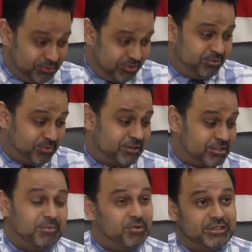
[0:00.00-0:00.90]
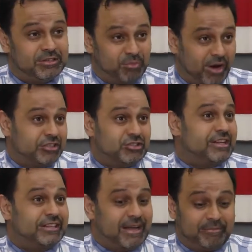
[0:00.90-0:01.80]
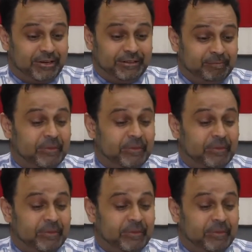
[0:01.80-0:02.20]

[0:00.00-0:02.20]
you know, what's up with, why did you take that money?